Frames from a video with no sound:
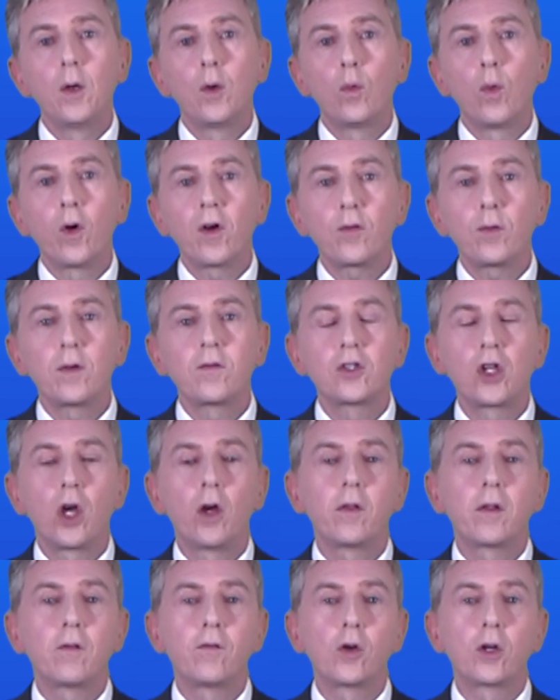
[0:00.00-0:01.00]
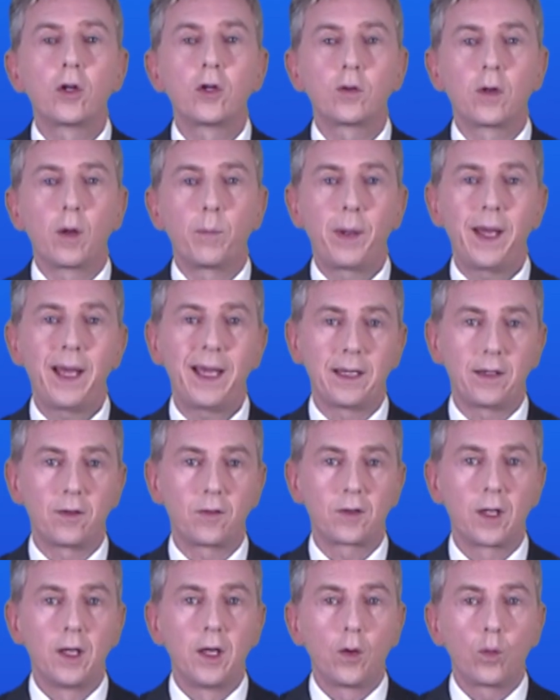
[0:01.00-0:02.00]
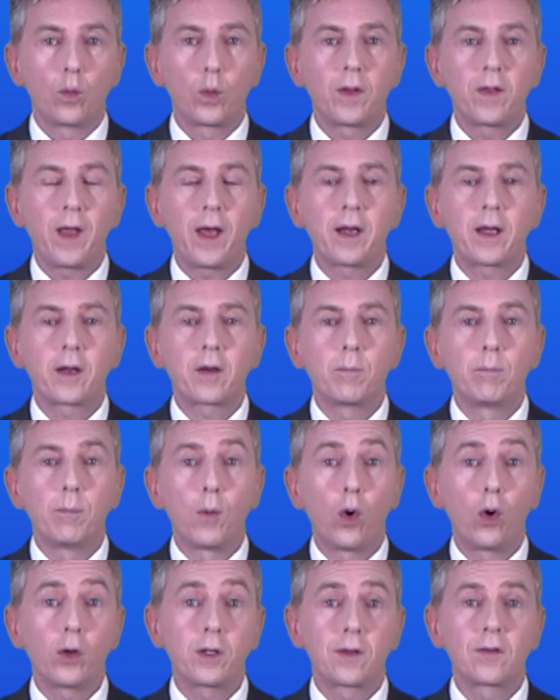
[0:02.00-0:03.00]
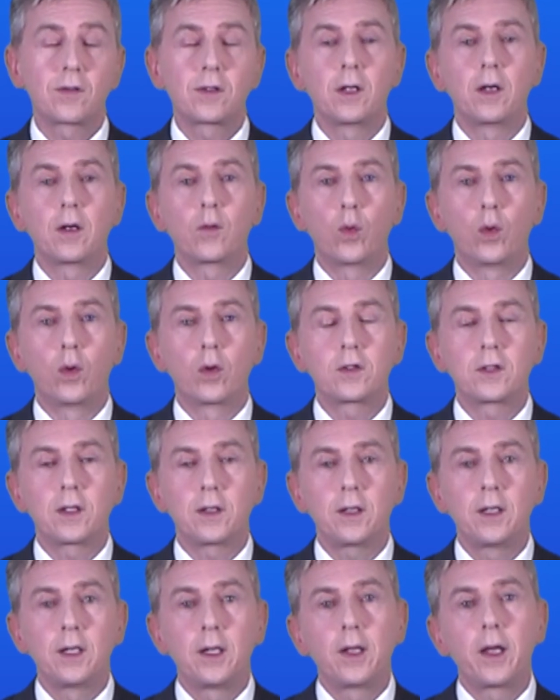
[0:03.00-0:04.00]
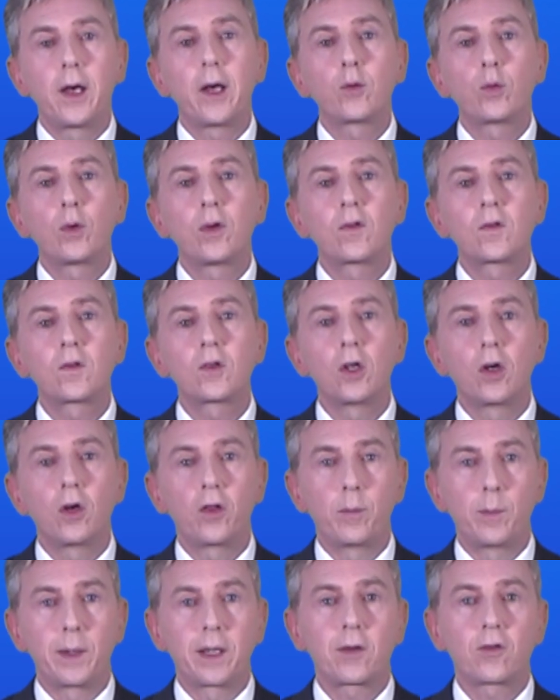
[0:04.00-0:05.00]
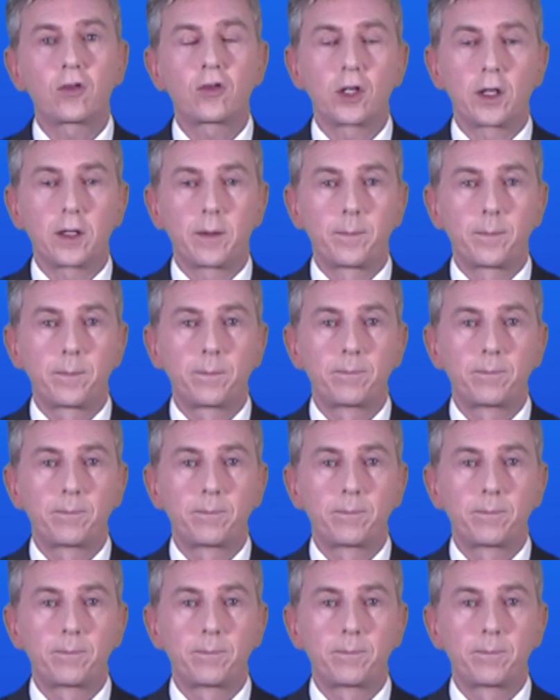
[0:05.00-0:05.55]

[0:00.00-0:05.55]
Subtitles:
Once we've turned the food into a paste, we then add more distilled water and we stir the mixture.